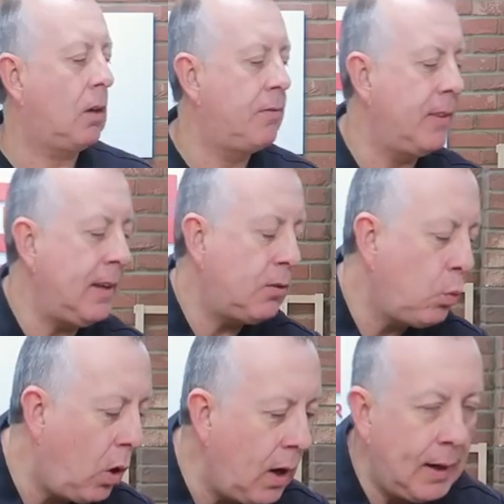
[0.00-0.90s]
go for this
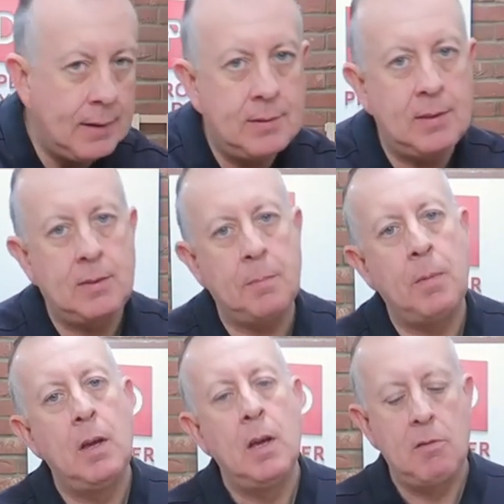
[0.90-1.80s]
wireless system
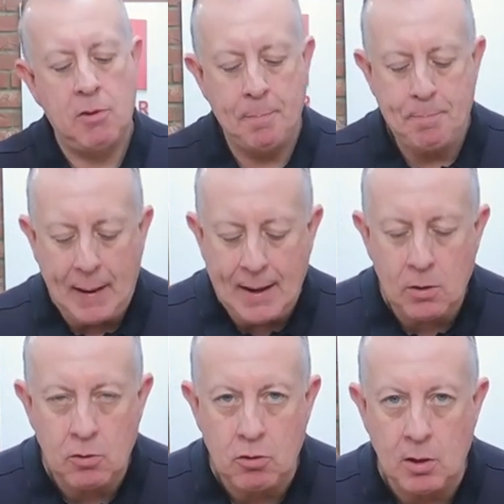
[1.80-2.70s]
from
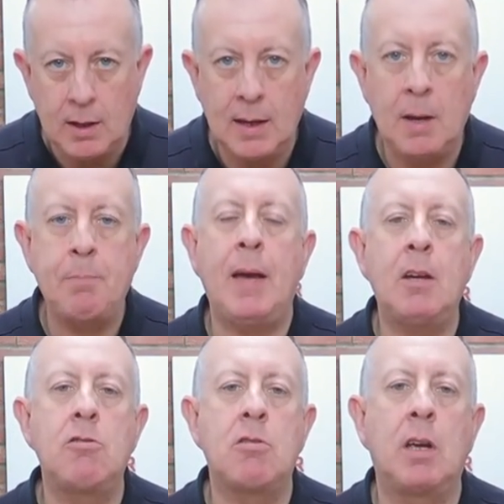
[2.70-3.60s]
Boundary. Now
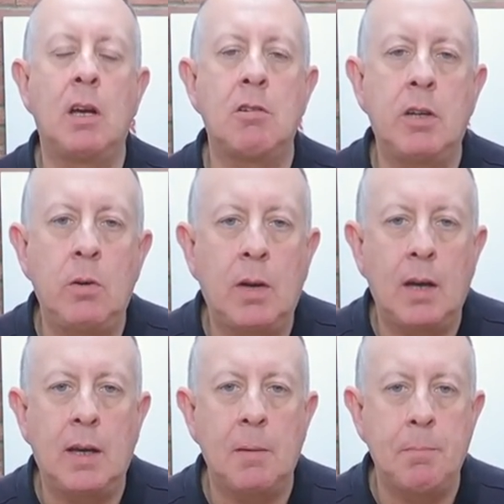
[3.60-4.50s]
Boundary are a
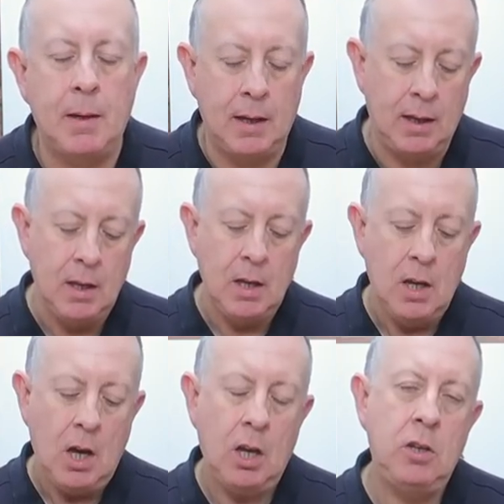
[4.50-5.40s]
UK company,
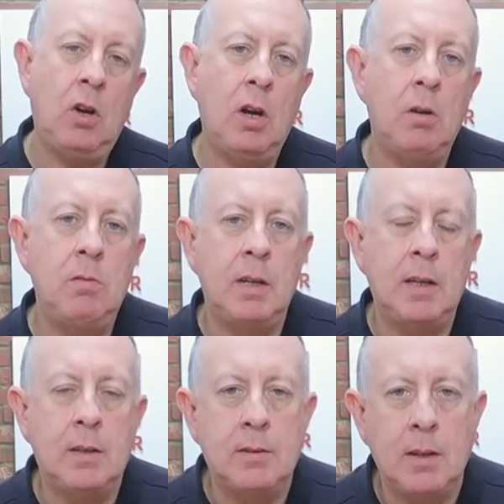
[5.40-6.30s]
and not
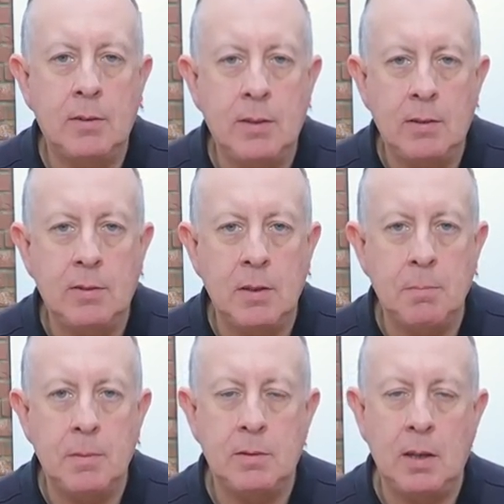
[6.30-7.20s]
only does this
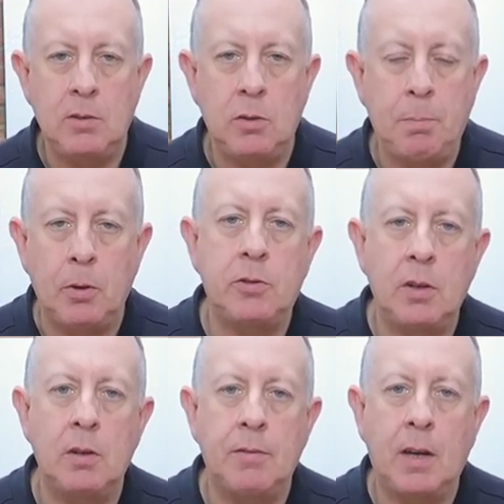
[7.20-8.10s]
system send you push
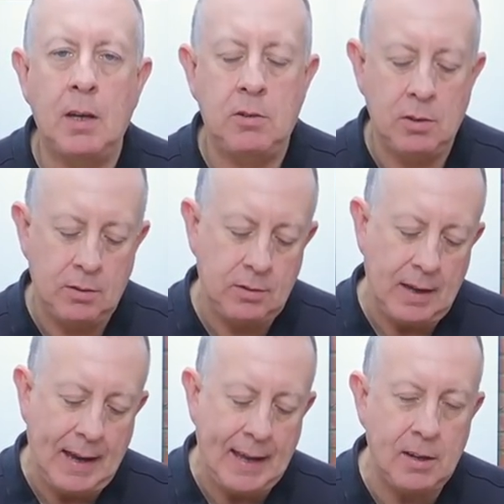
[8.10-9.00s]
notifications
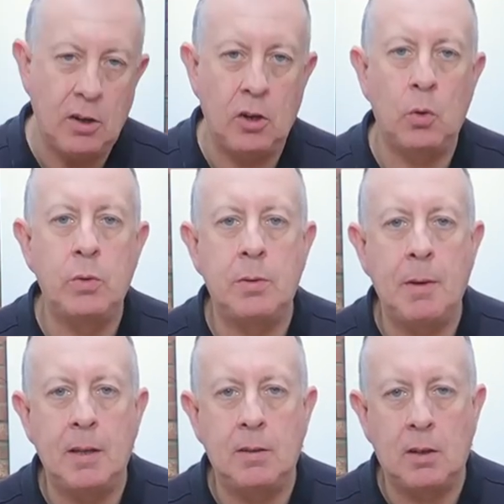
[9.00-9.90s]
and an
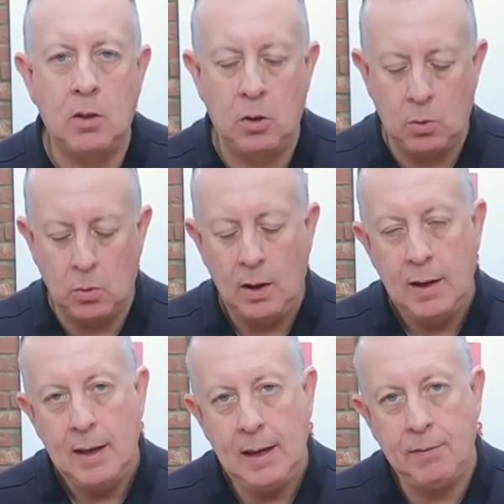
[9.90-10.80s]
automated call
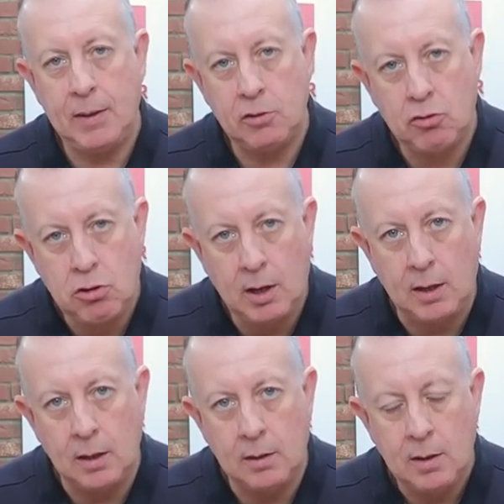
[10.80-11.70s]
if it's
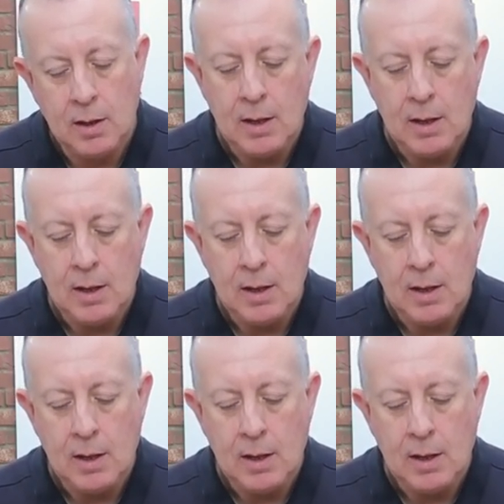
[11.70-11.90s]
triggered,